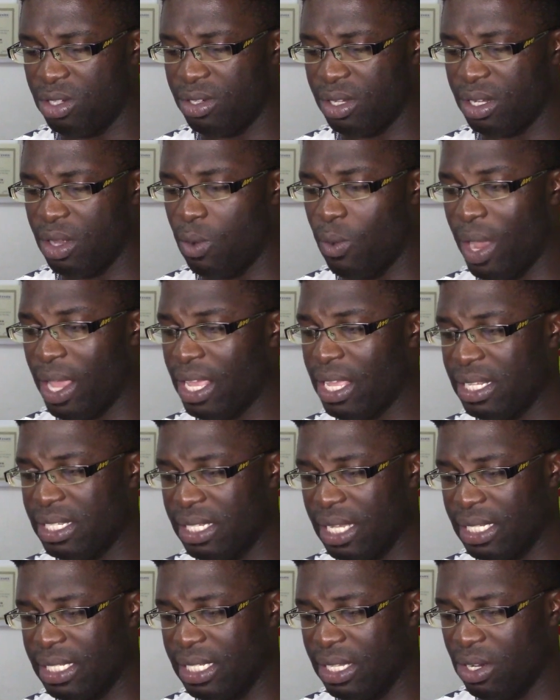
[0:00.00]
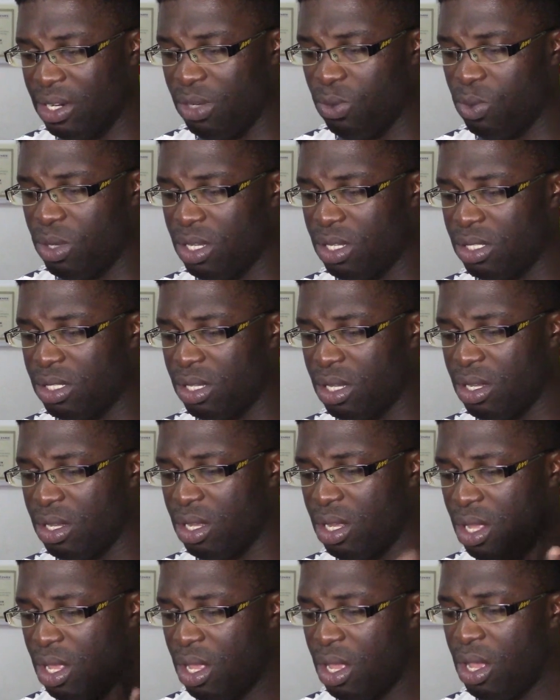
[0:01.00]
Why can't I see all the words?
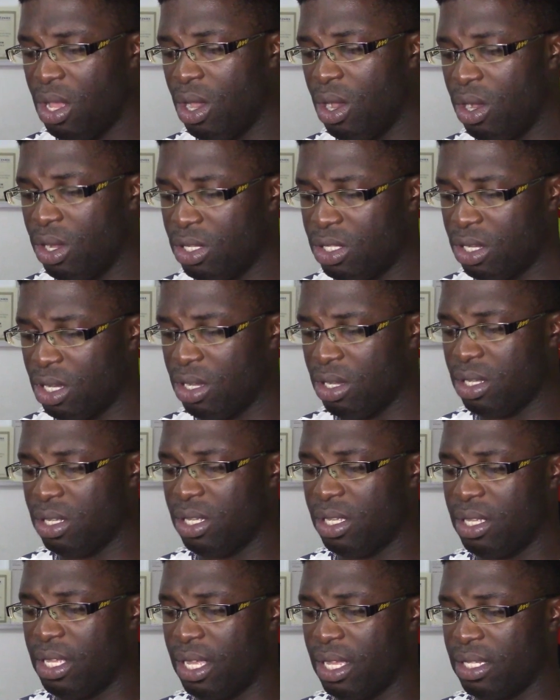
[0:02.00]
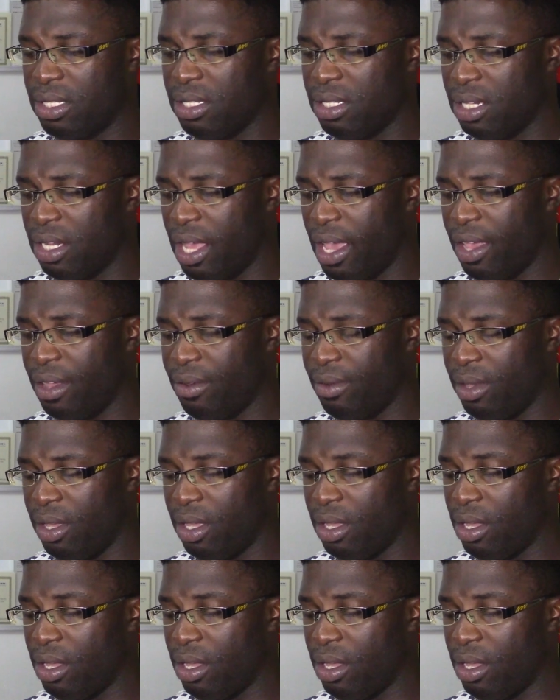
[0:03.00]
Hodgehog getting angry.